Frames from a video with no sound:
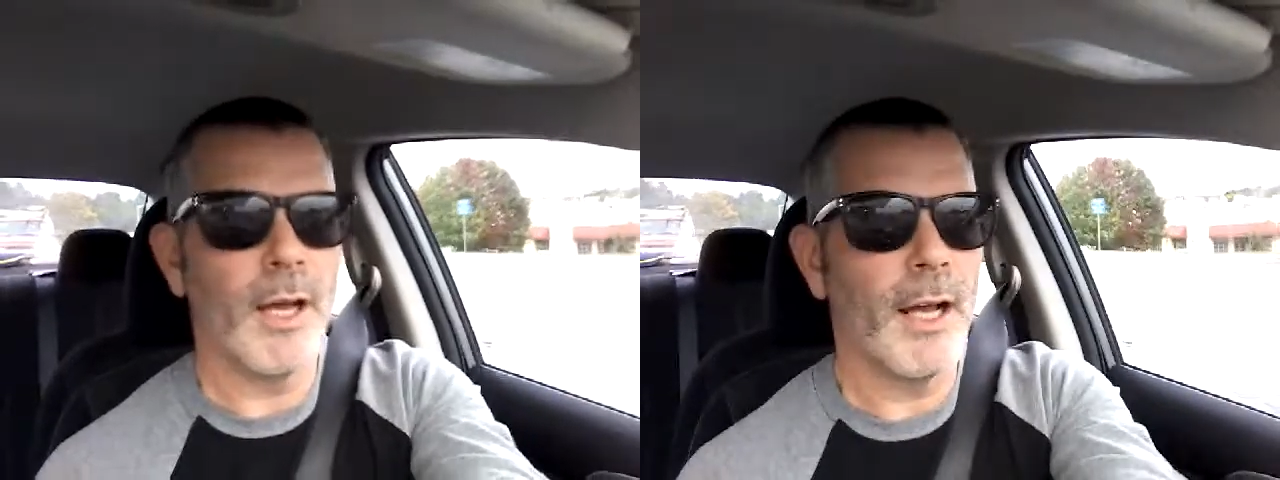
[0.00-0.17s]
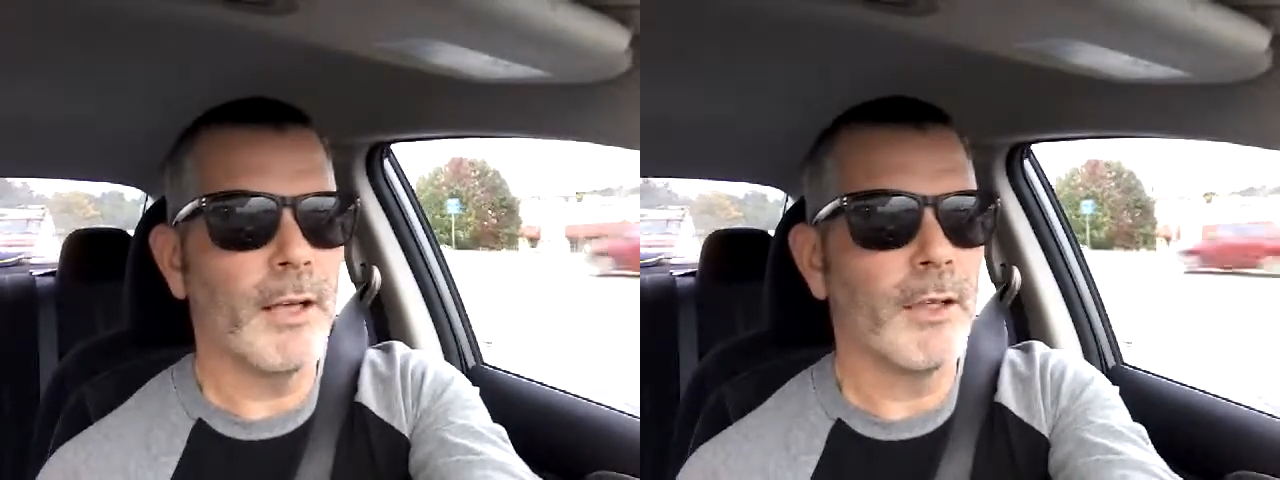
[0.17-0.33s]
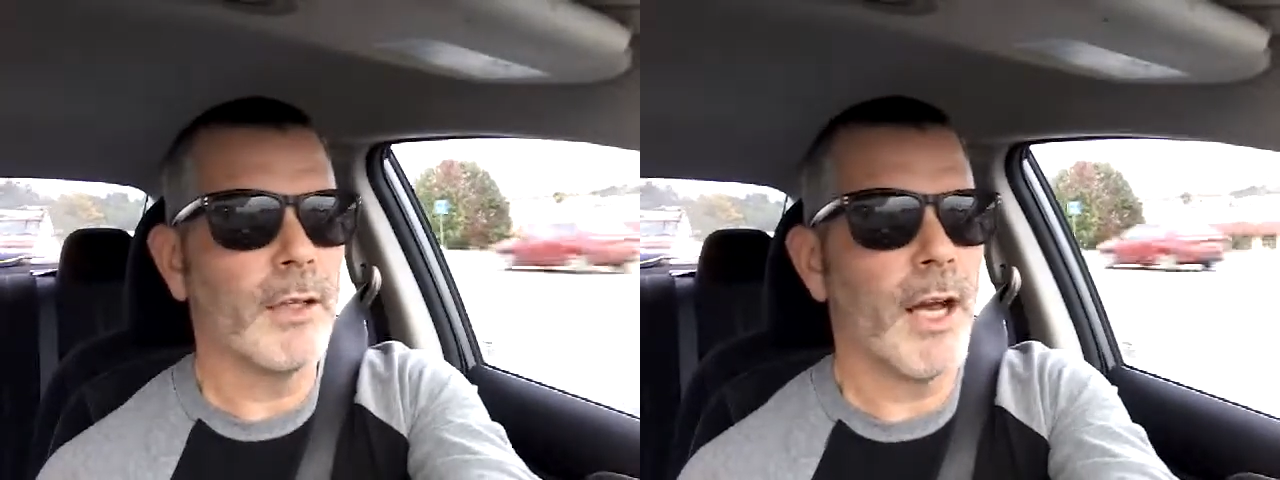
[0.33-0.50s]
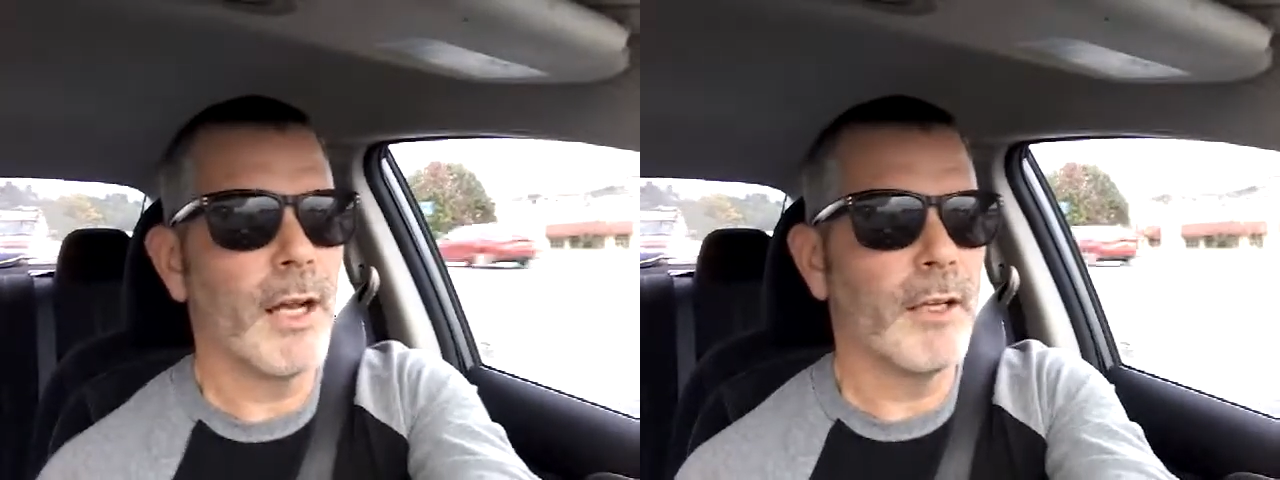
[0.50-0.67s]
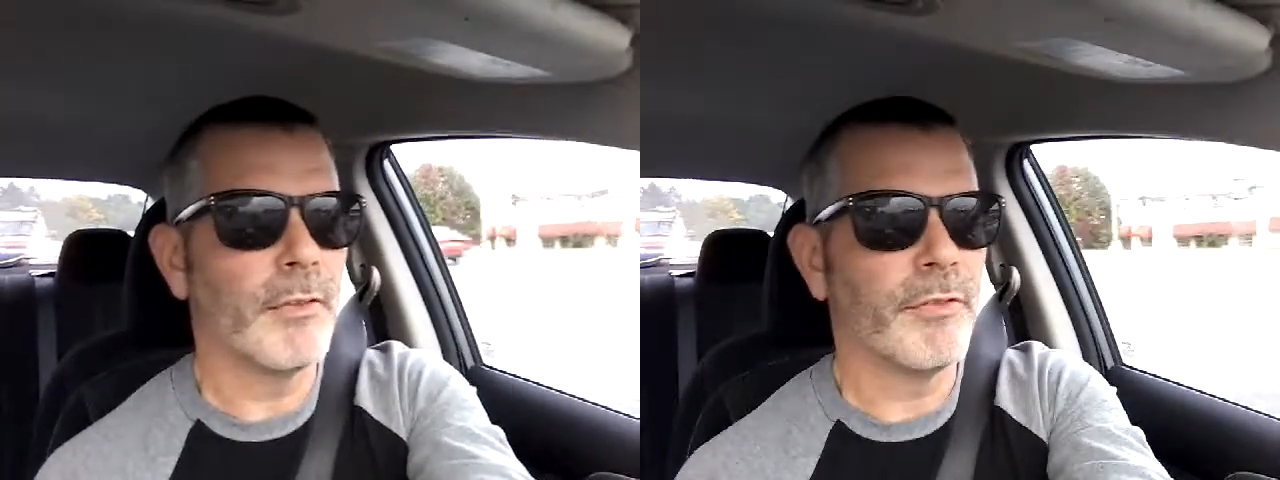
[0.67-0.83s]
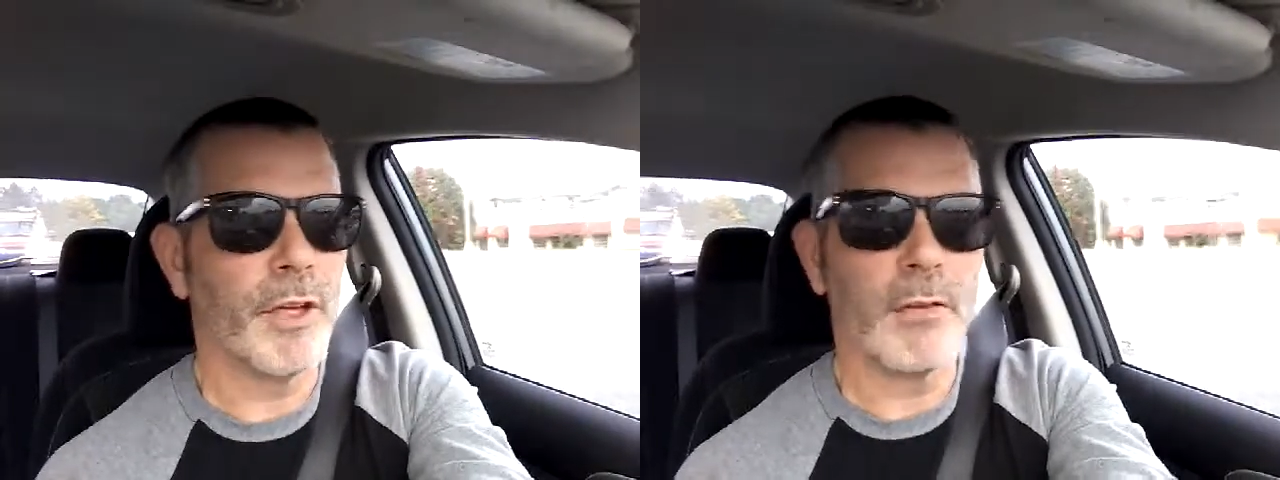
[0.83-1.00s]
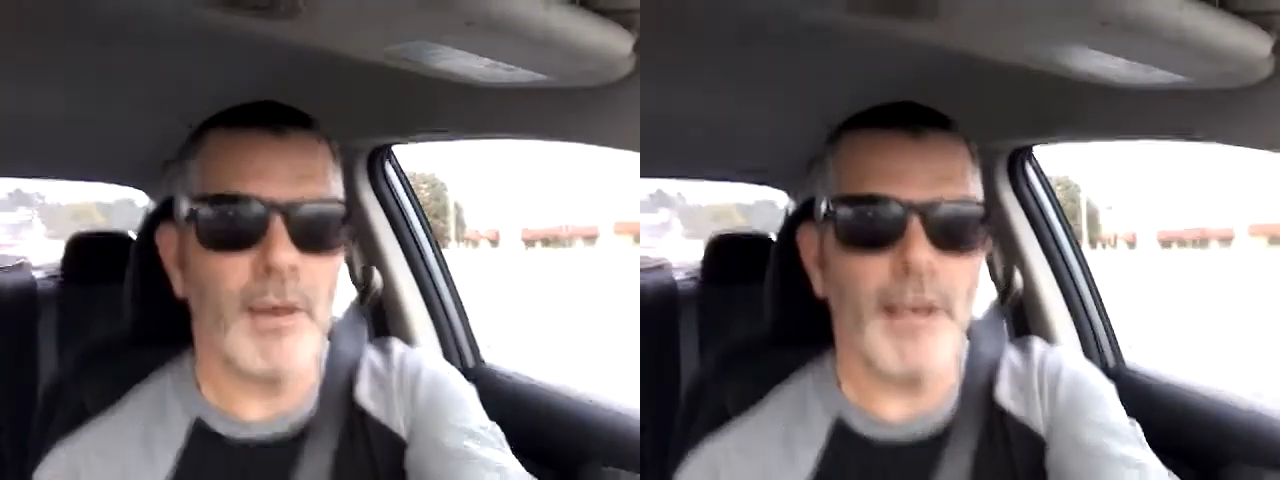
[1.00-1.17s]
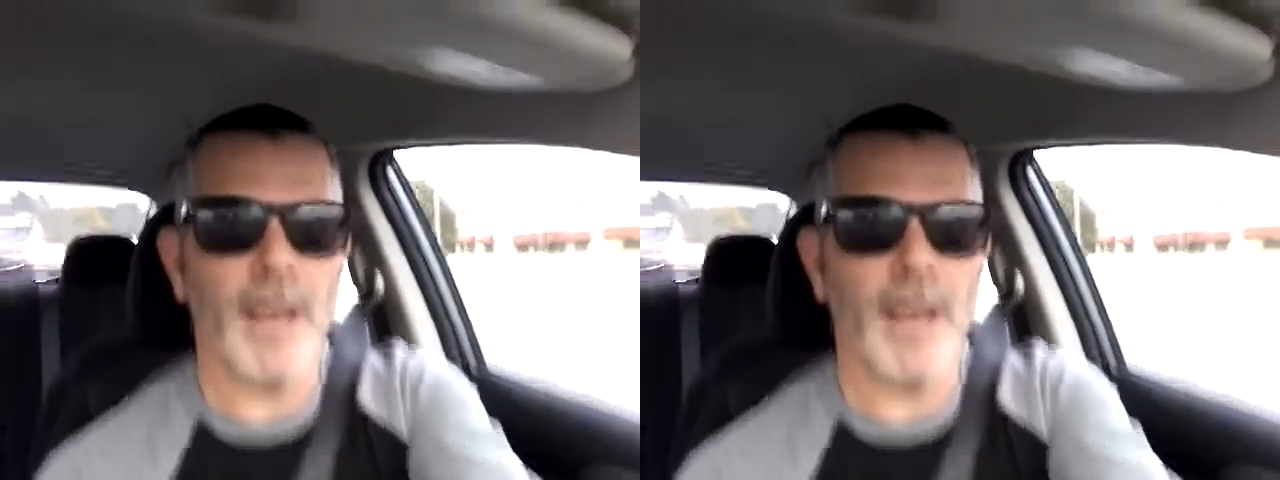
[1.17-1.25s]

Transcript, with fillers: how do you, how do you figure out